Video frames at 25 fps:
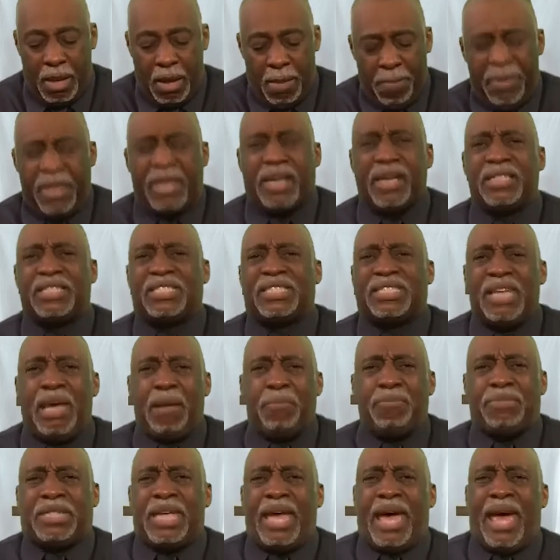Because
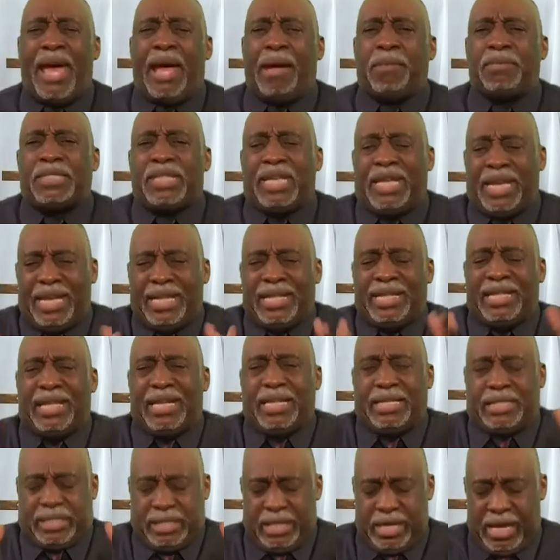sometimes in
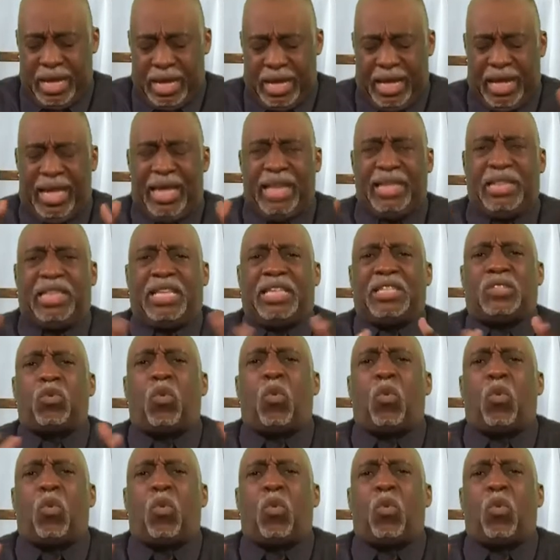this in this